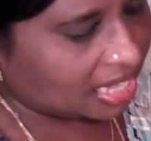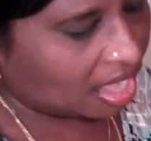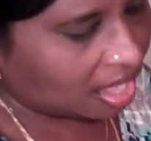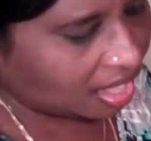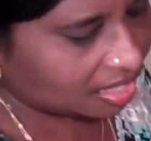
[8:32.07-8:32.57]
get
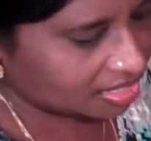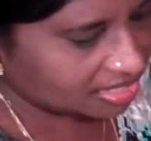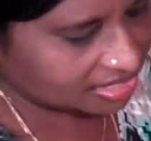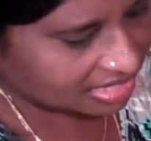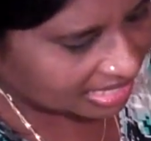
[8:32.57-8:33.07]
all
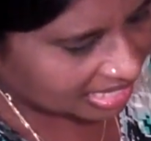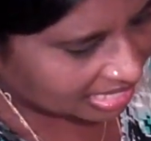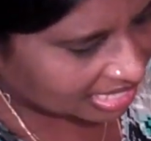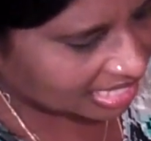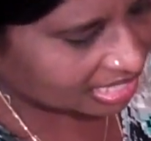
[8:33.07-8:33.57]
these
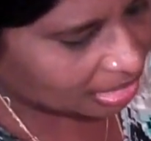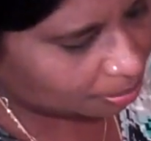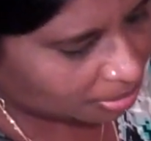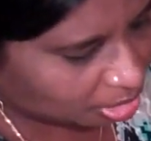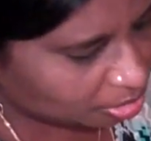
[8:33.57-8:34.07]
little
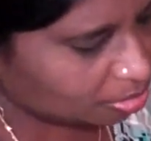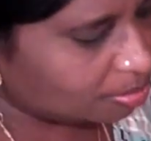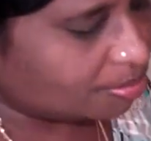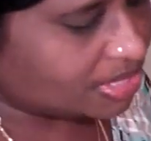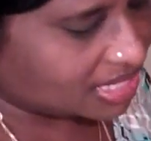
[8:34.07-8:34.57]
brown
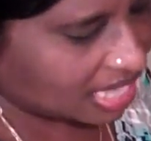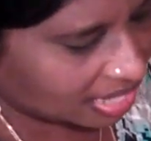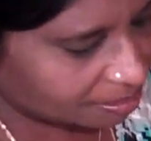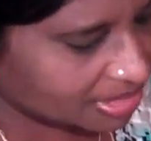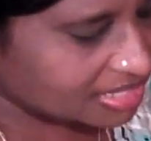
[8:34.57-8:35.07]

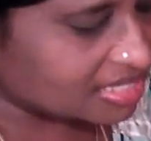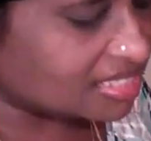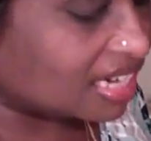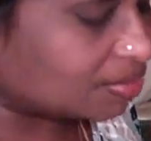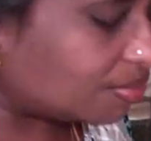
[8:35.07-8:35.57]
masala
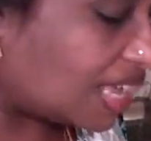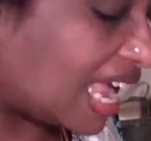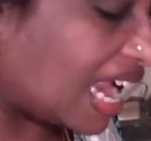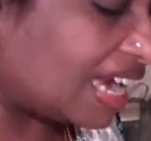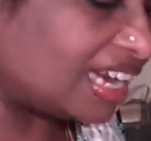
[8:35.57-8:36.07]
pieces that we
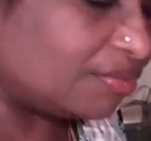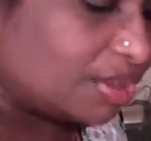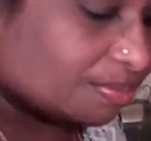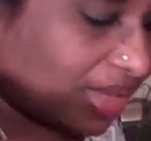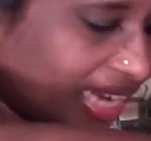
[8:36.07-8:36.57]
had and
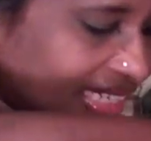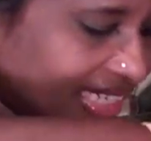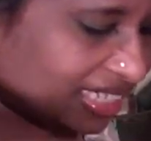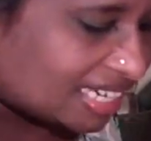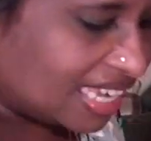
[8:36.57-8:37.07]
we baked
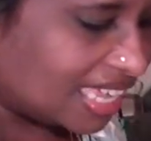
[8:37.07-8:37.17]
it.